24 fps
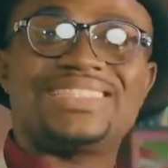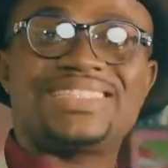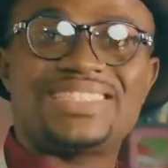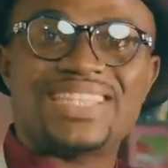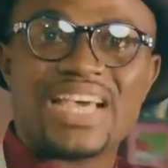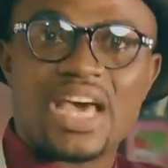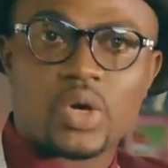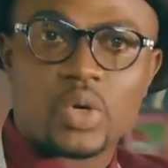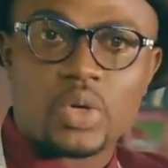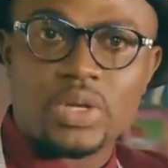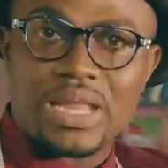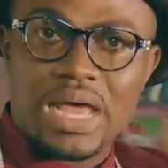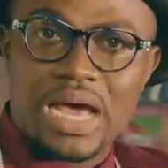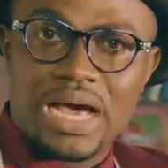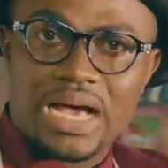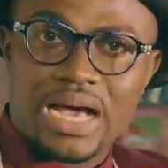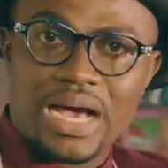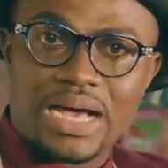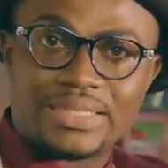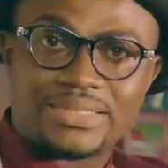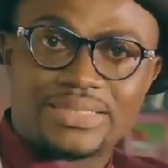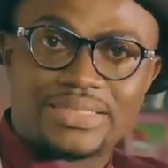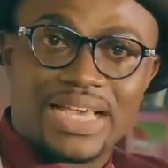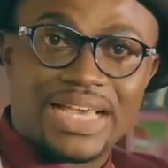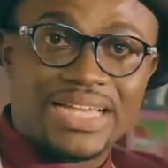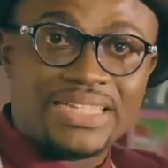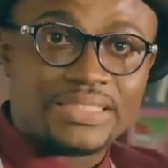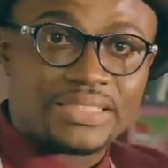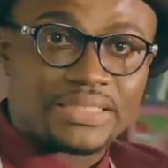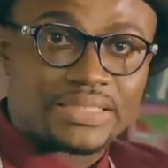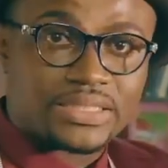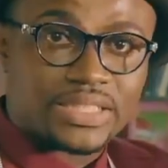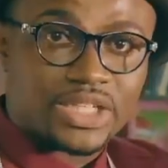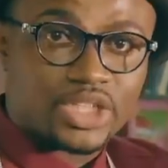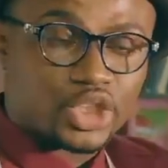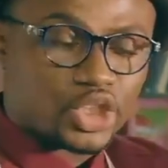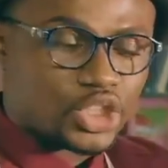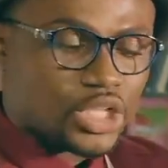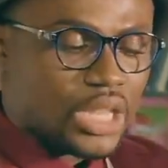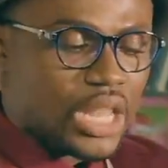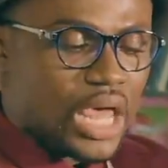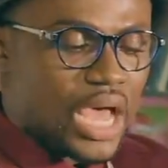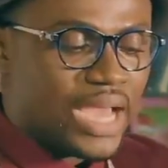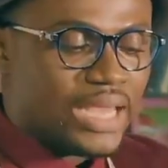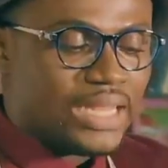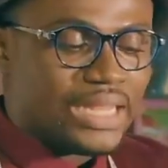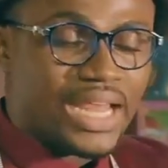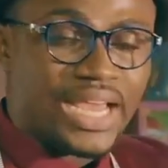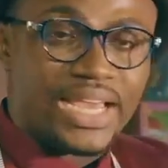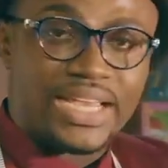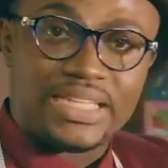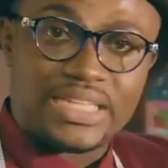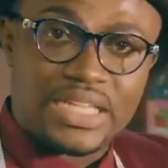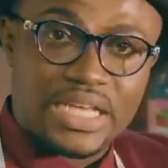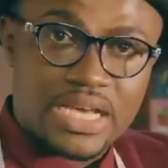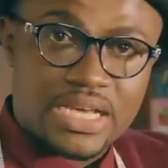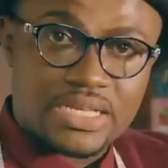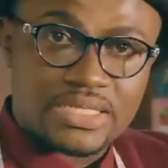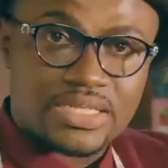circular cut and stitch line like this,